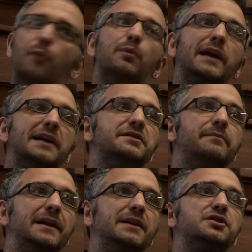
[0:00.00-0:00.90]

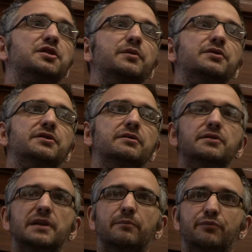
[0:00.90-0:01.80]
complicated MADI distribution
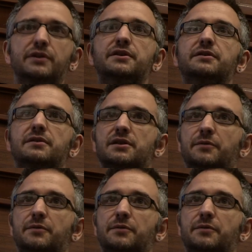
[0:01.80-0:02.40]
using bridges and